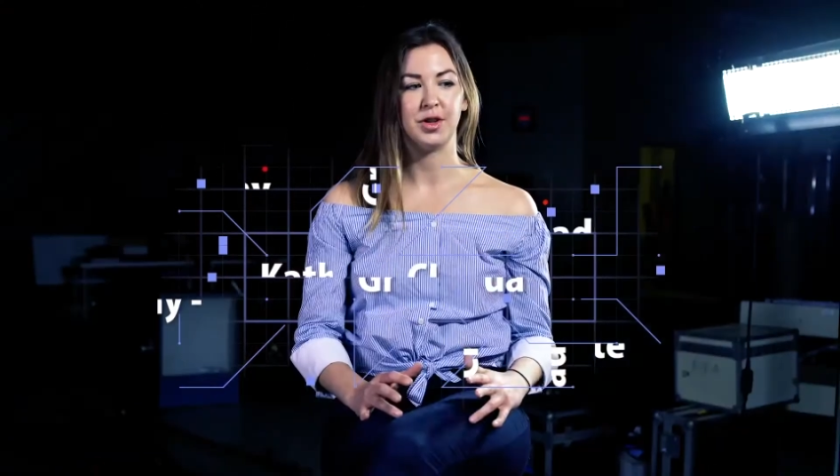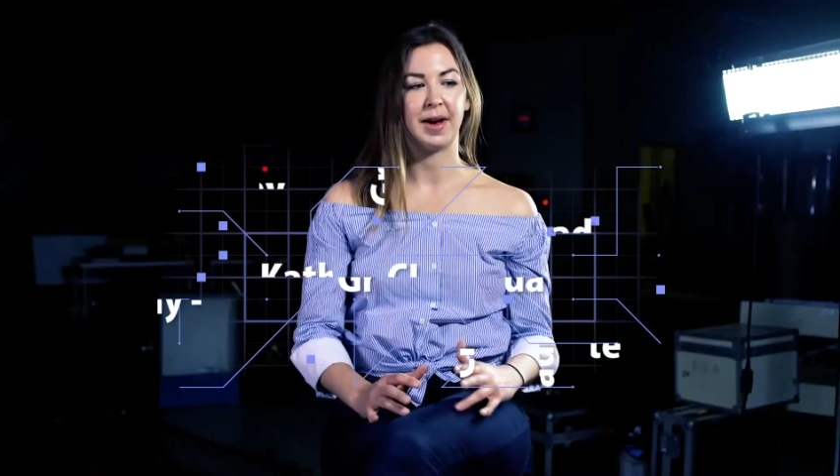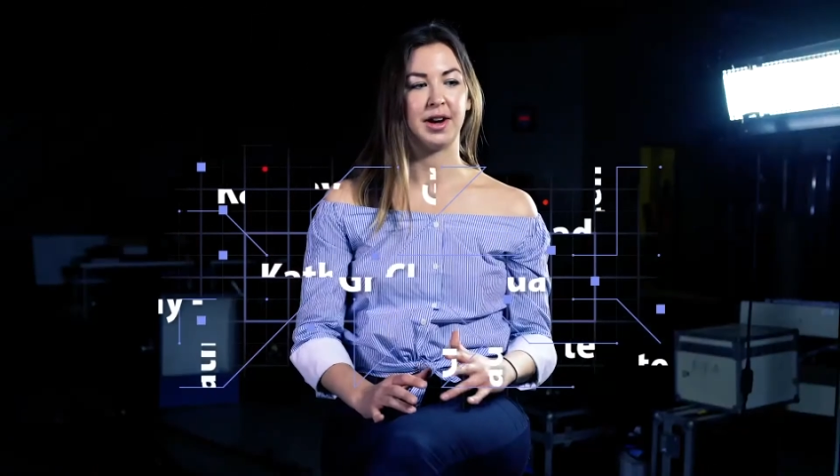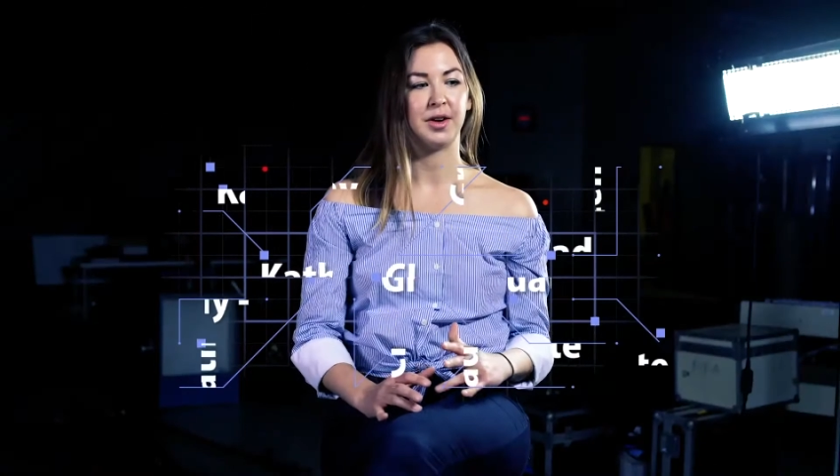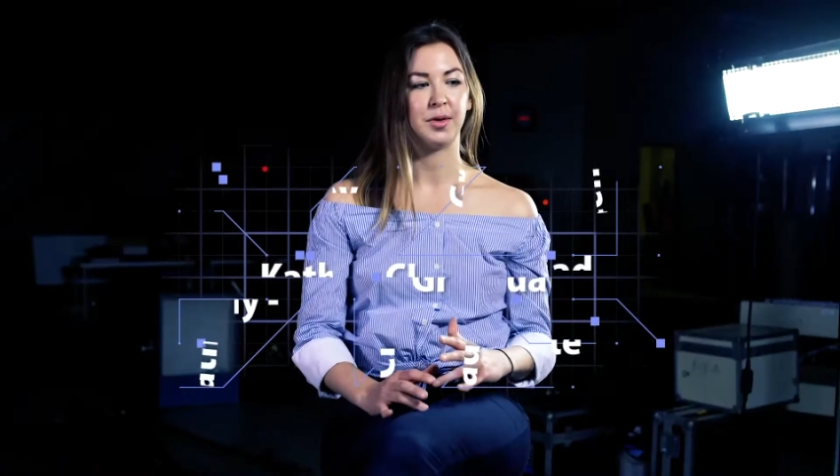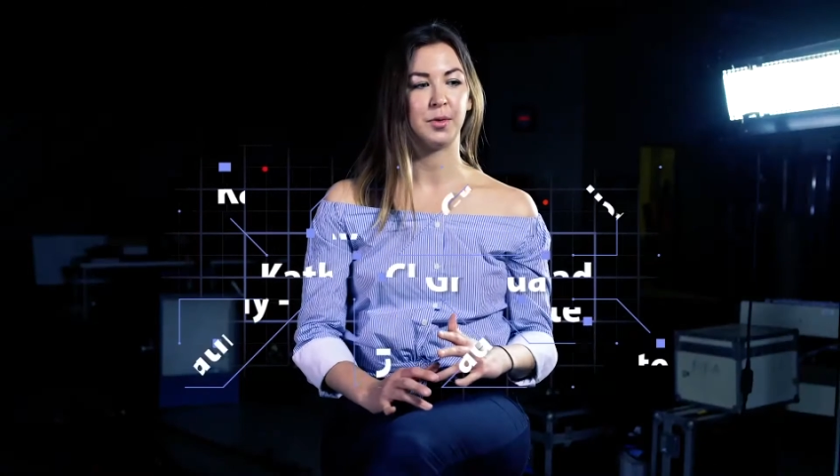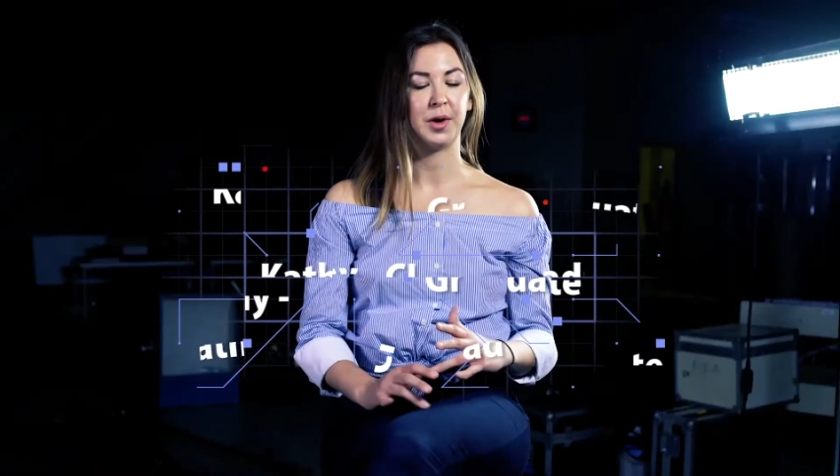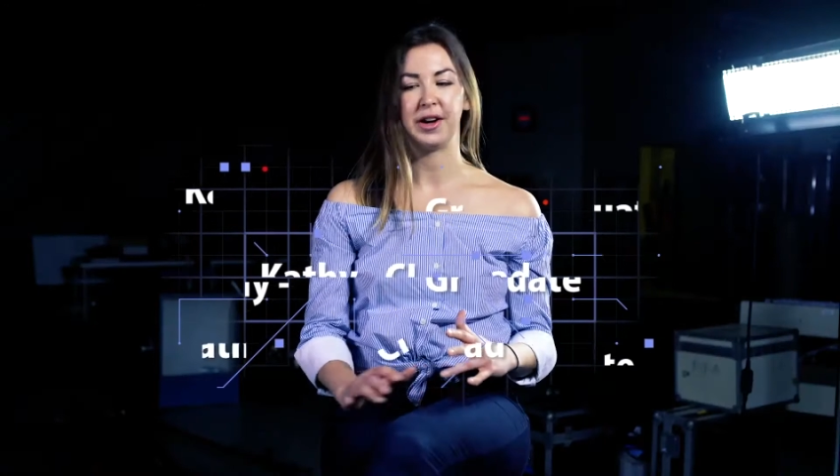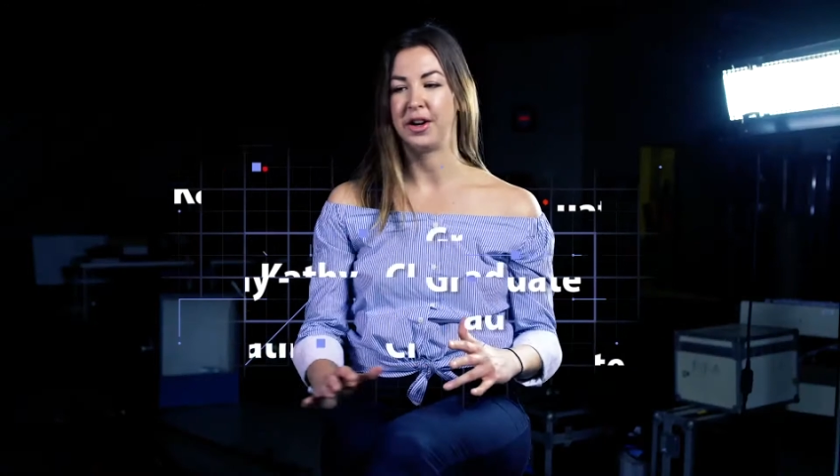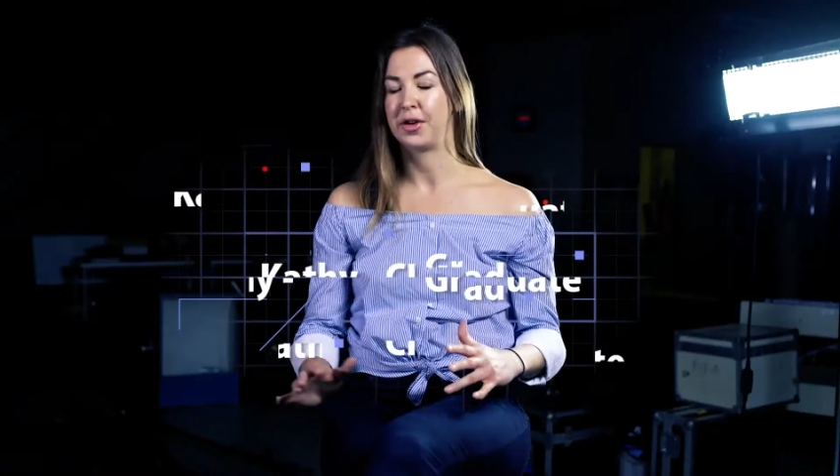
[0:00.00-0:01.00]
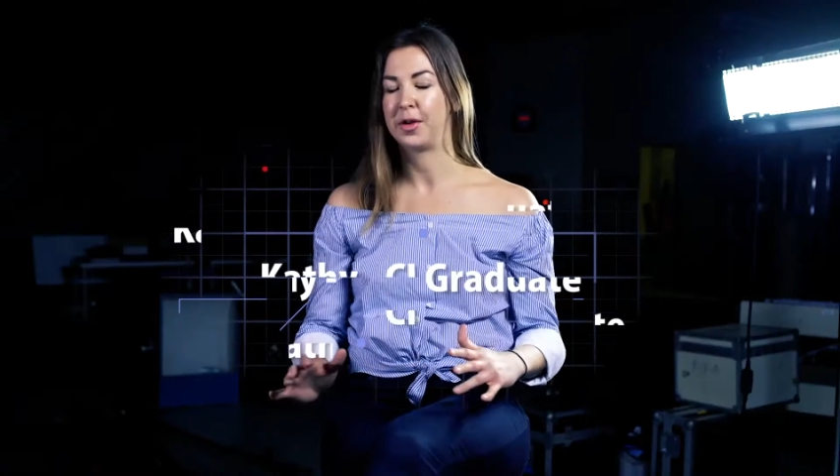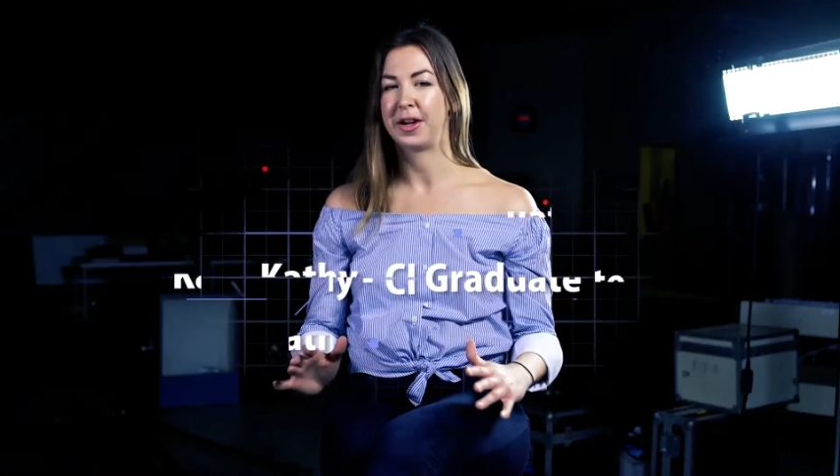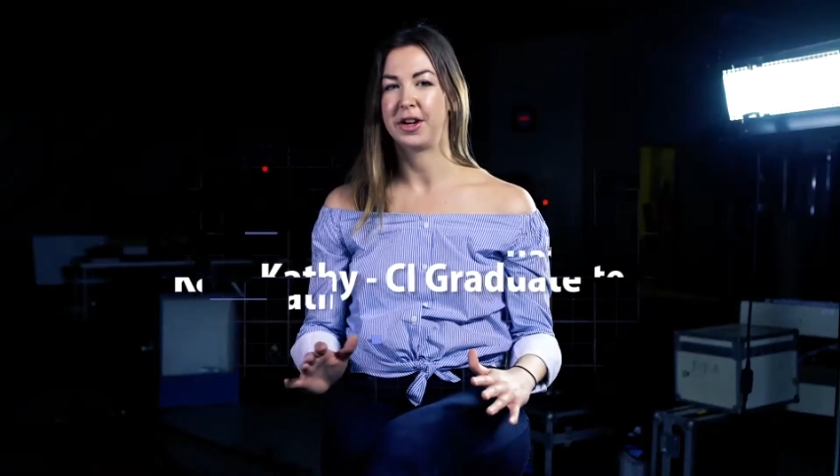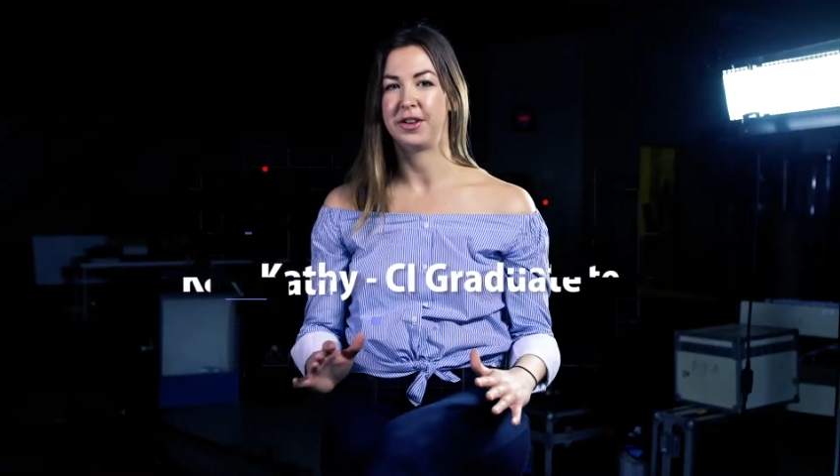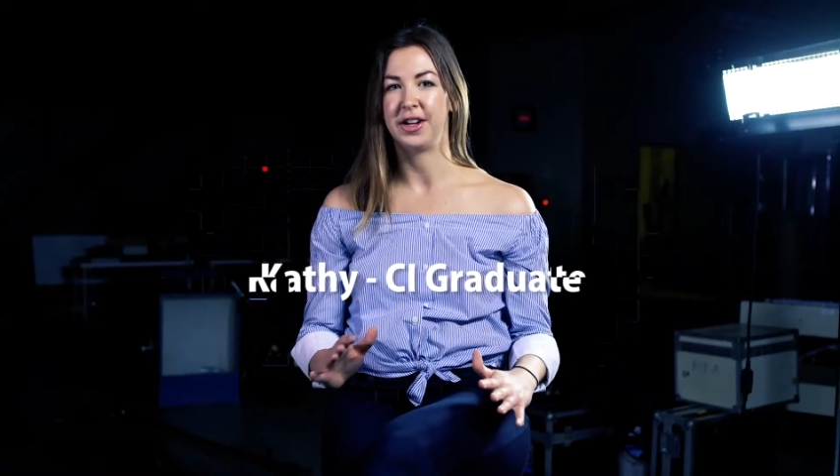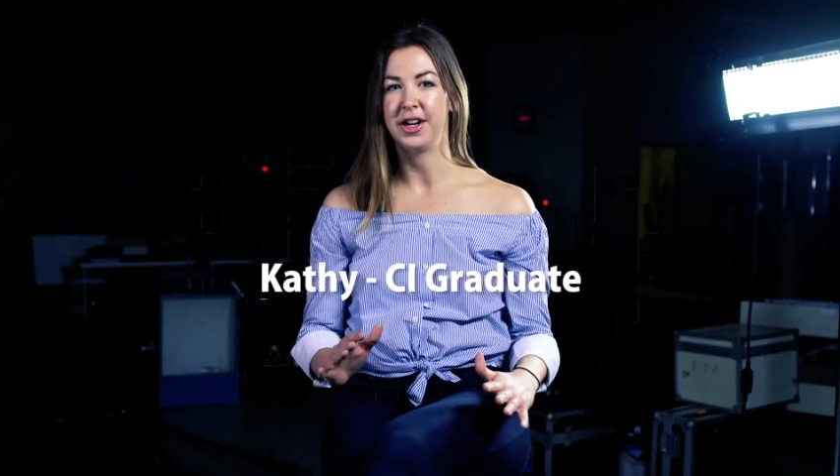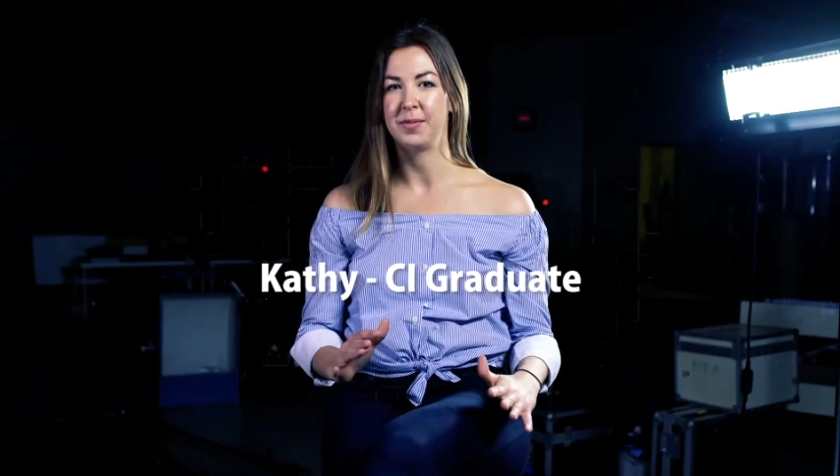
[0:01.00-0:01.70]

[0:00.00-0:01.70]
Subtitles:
no matter where I go in my career,